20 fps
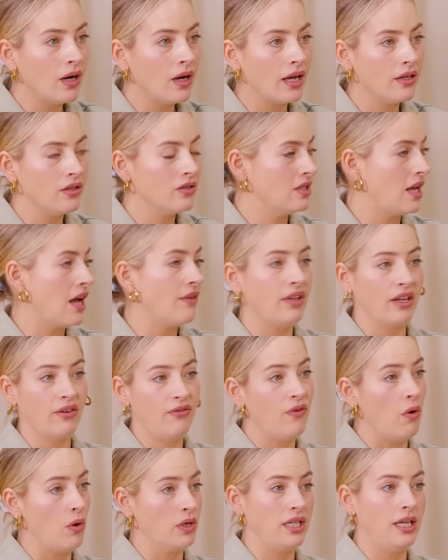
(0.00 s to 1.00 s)
I used to have like
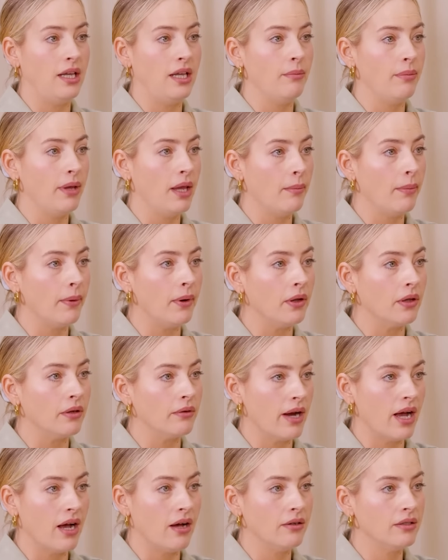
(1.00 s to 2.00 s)
14 people
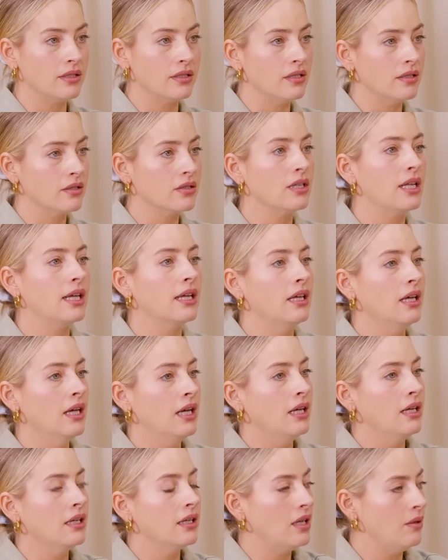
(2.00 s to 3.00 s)
around. So like
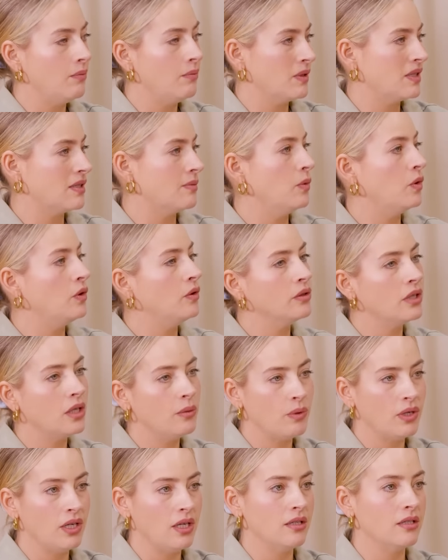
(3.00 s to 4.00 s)
keep it small,
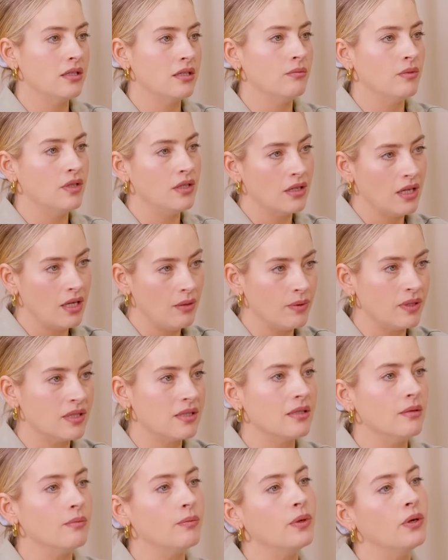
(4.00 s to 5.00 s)
keep it intimate, keep it
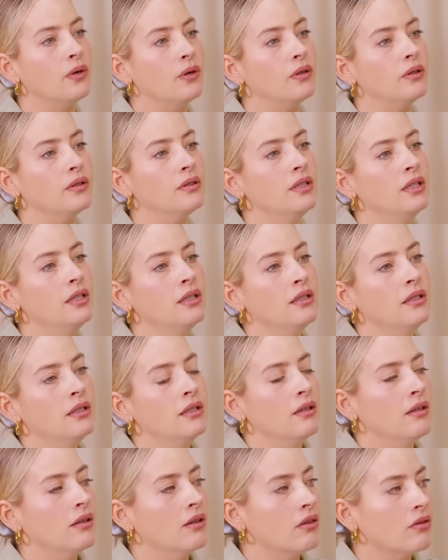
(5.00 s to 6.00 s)
simple,
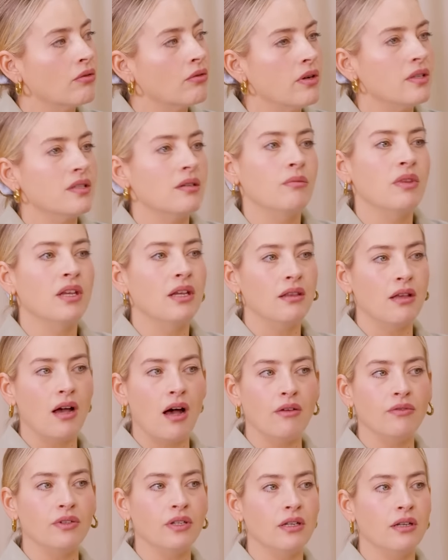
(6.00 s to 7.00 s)
throw something in the
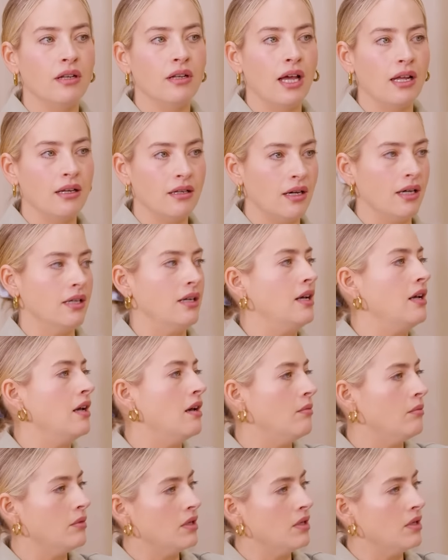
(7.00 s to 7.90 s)
oven at 9 a.m.